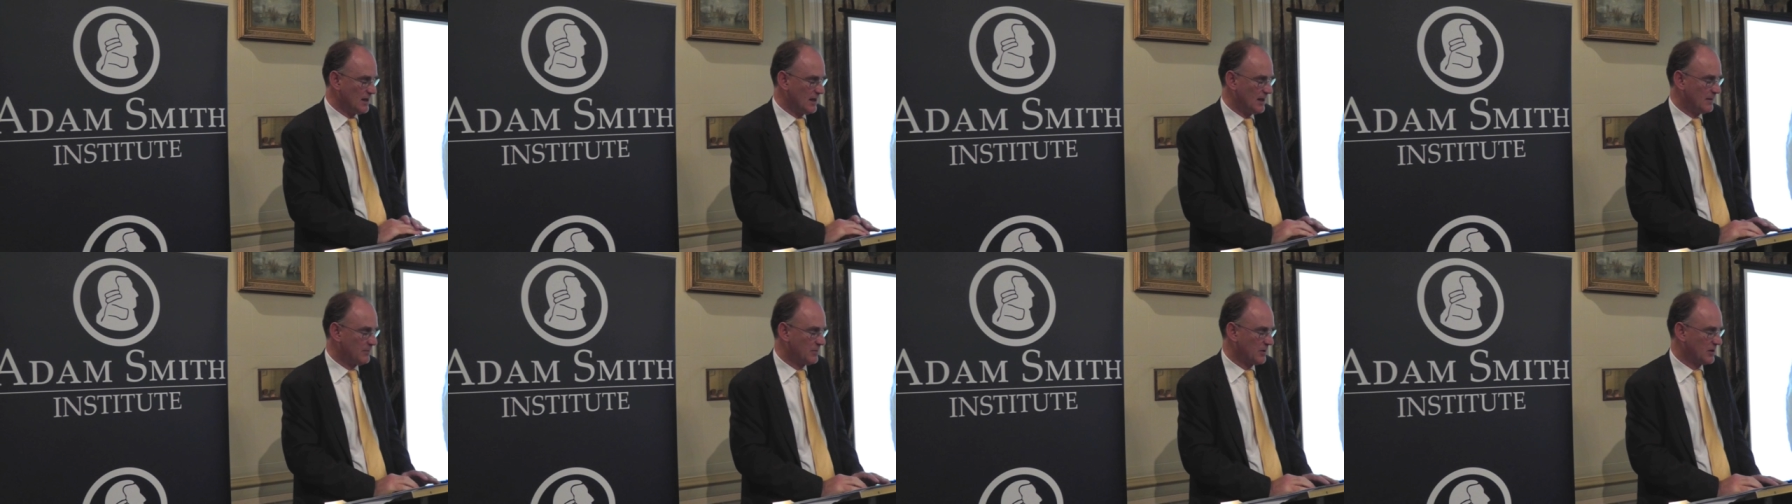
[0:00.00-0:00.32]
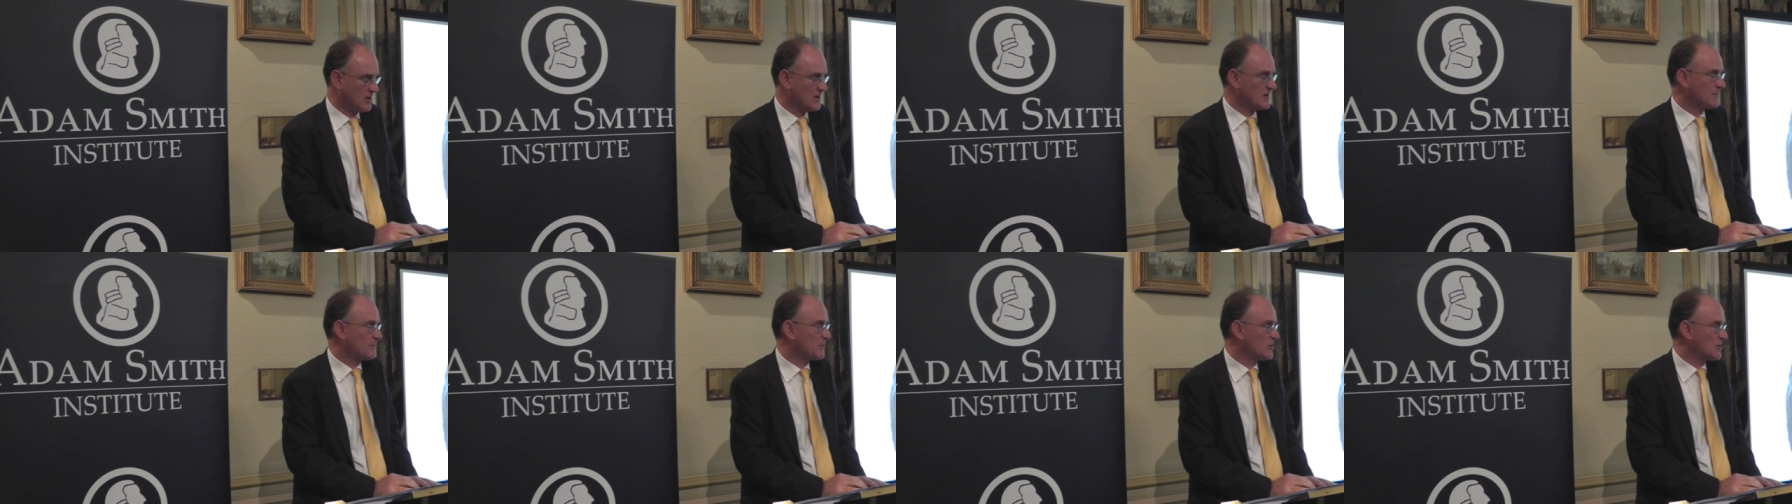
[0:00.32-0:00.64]
And
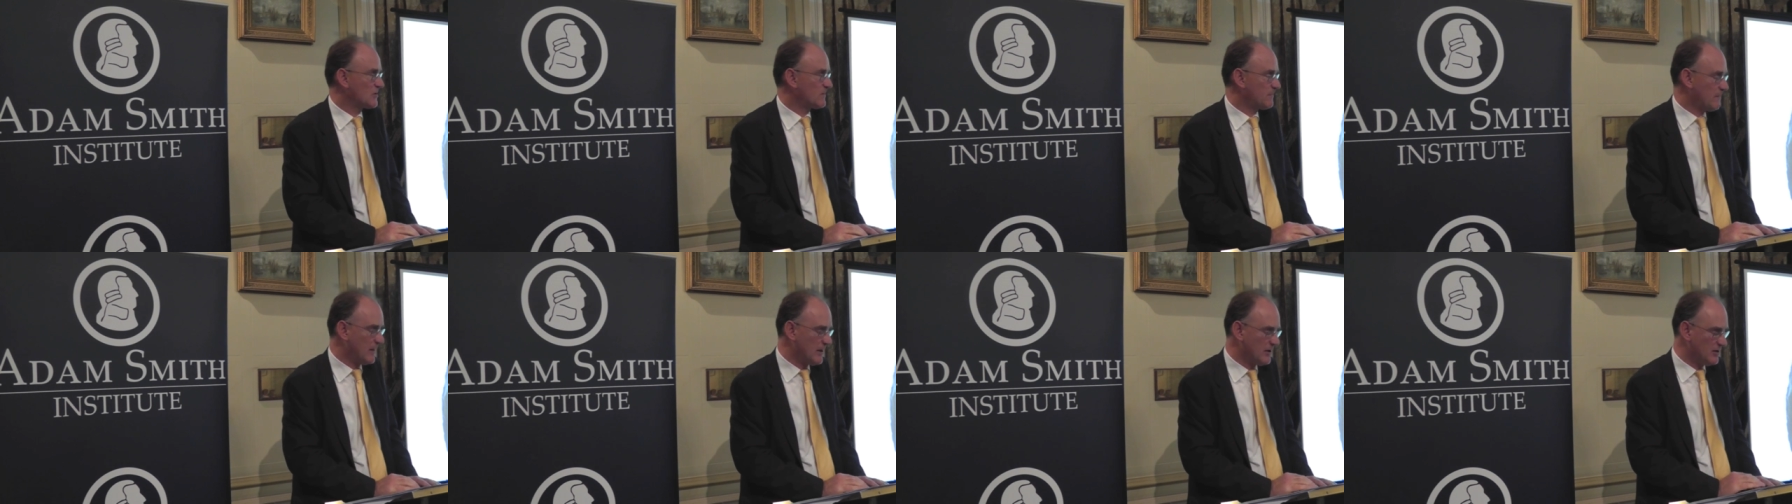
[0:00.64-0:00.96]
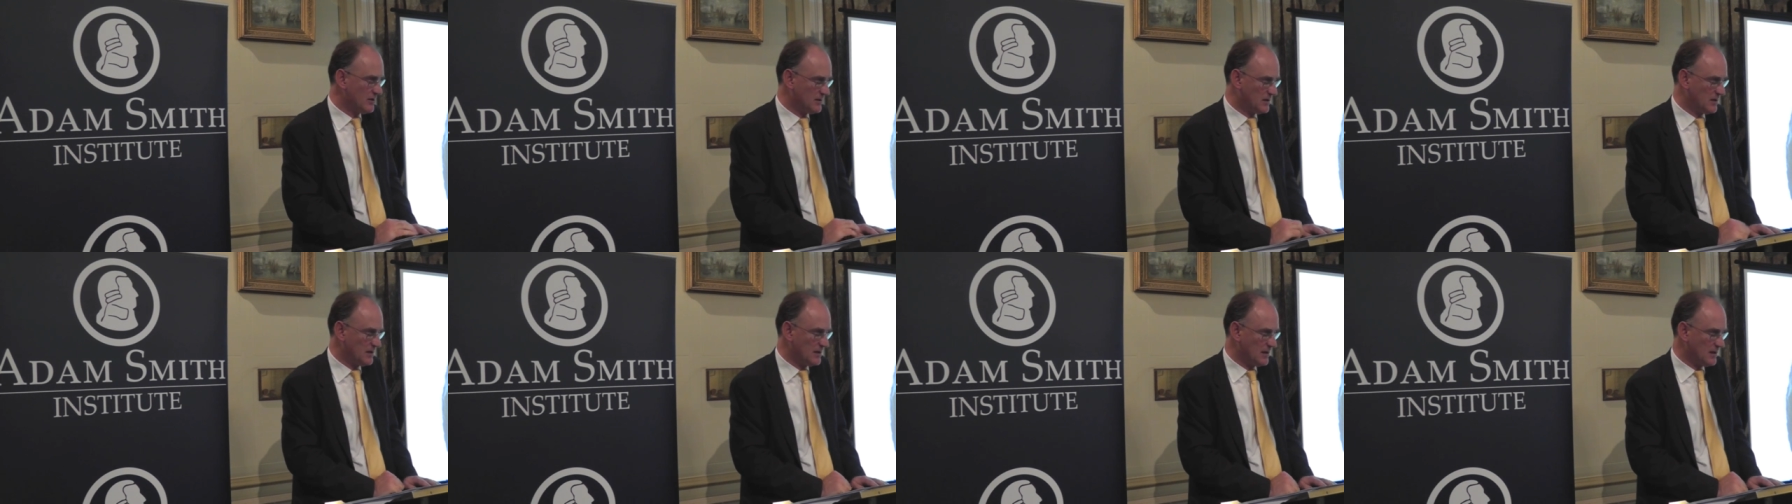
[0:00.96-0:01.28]
because
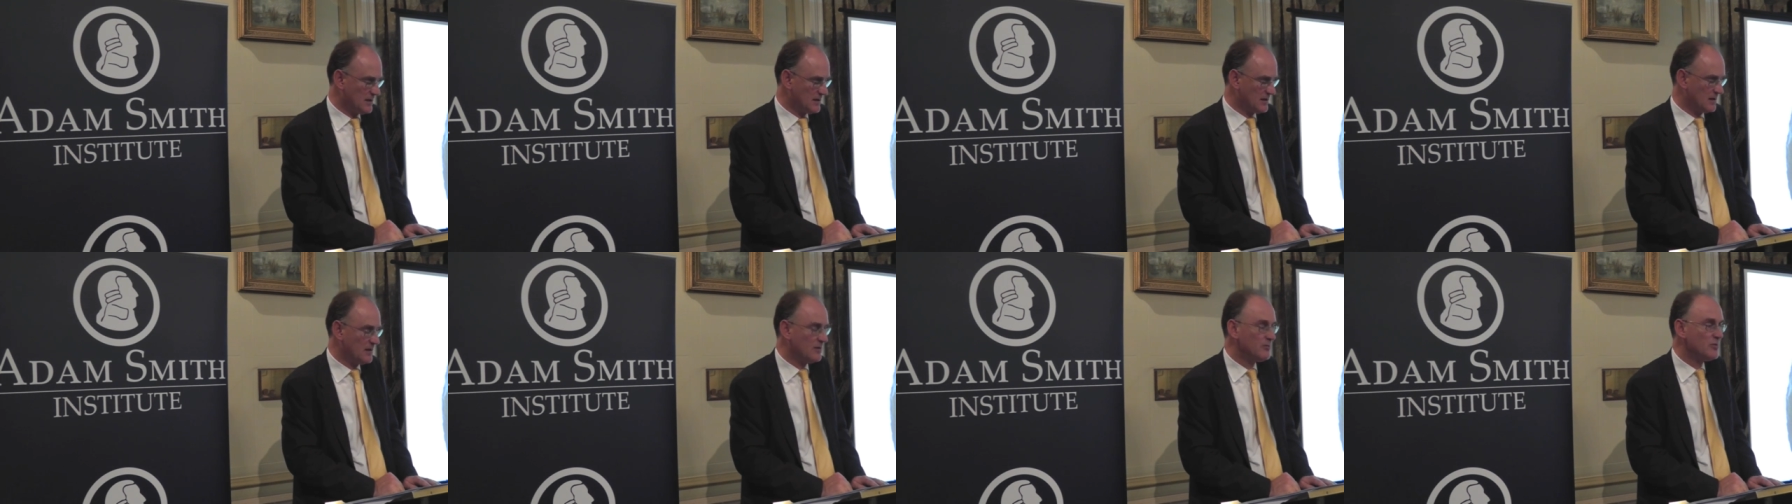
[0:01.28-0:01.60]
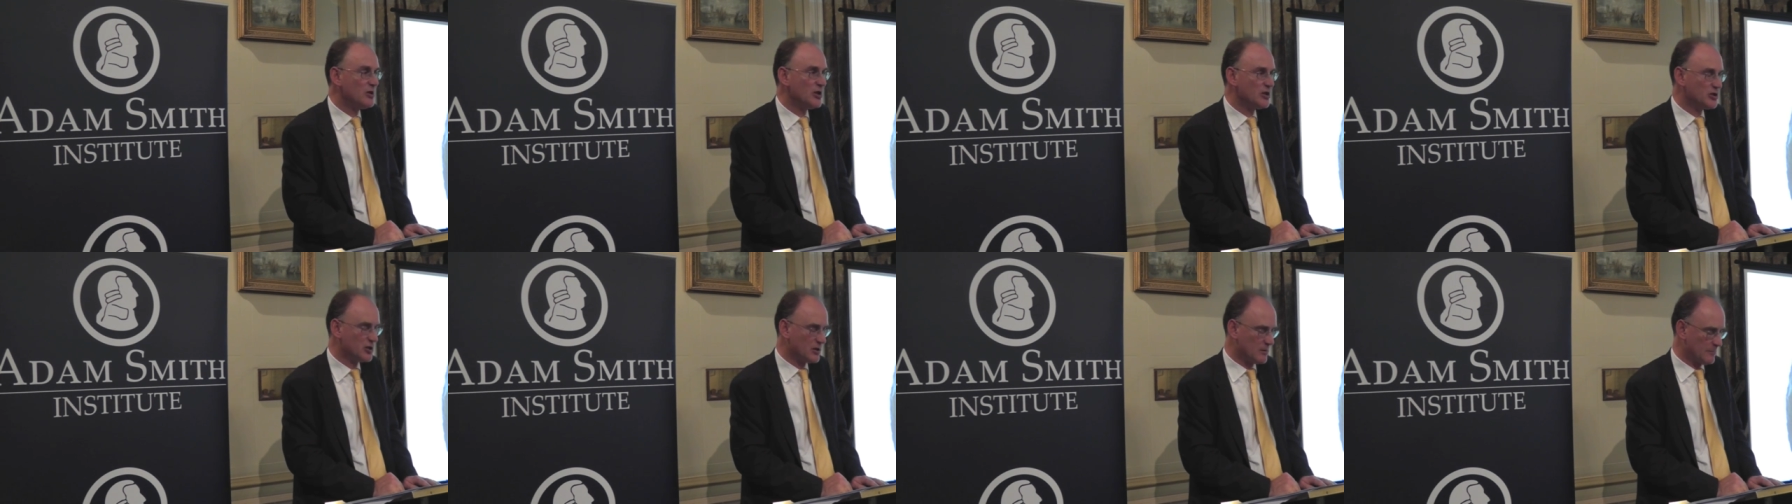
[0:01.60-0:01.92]
prosperity is an
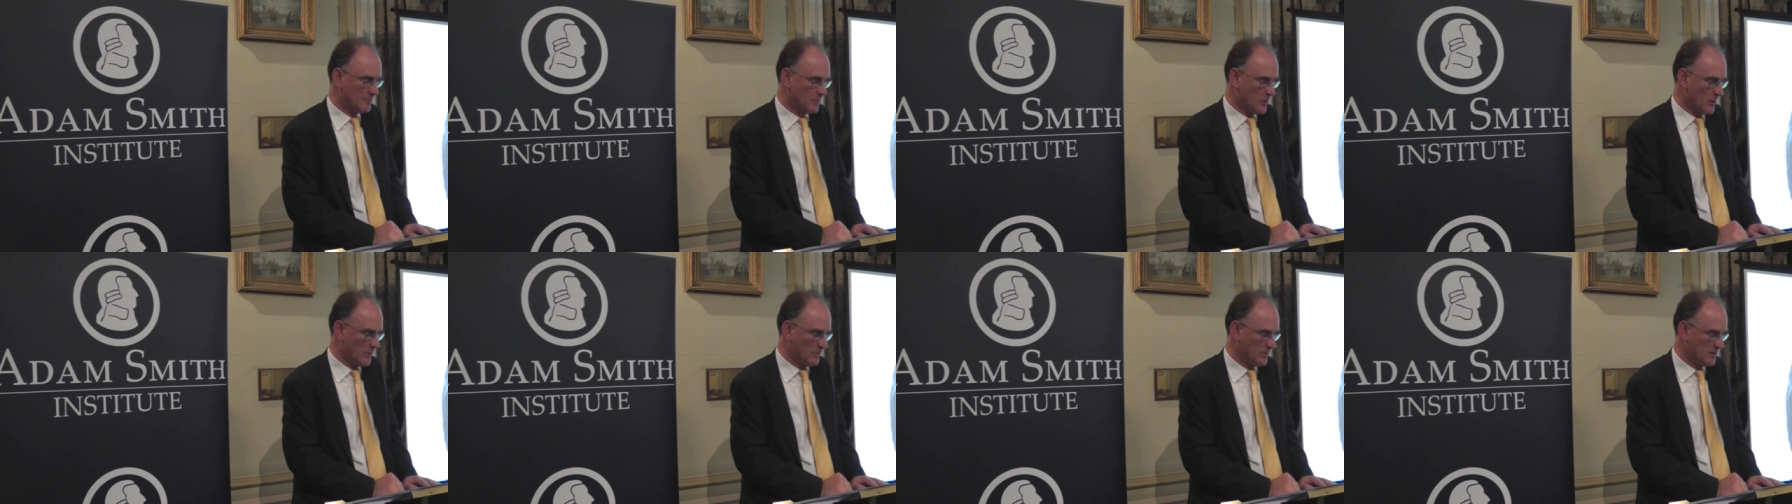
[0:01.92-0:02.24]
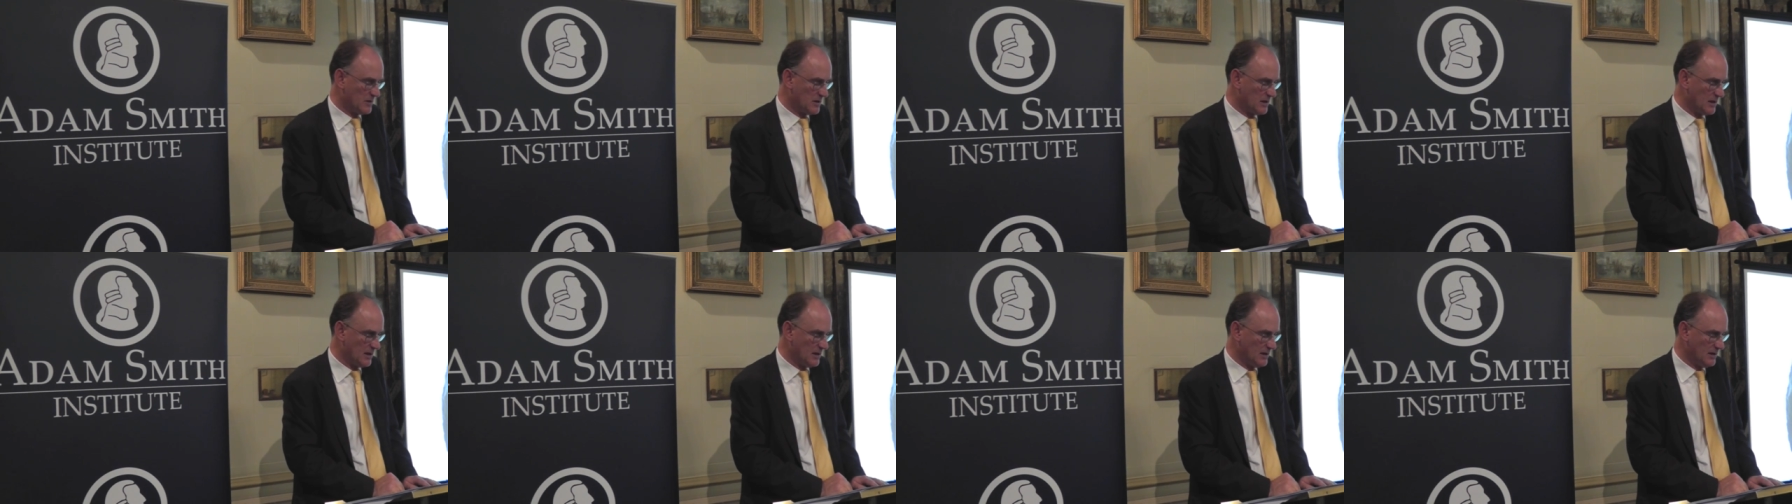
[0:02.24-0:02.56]
emergent
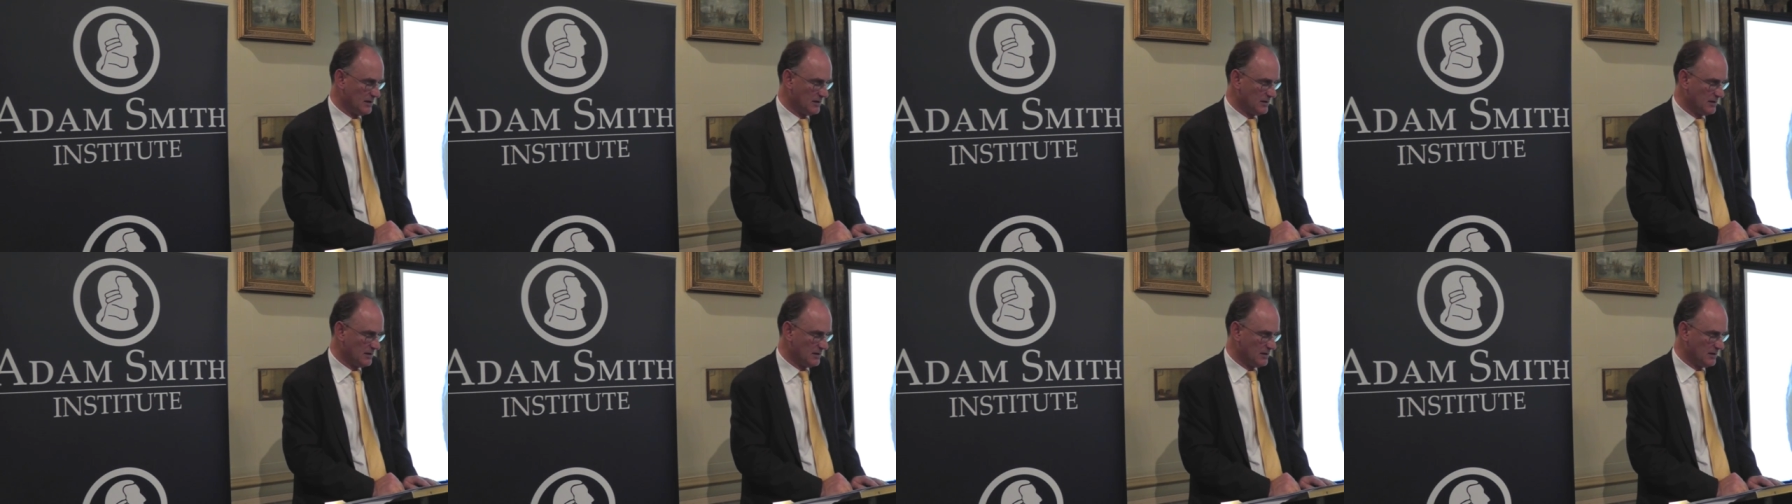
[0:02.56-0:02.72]
property,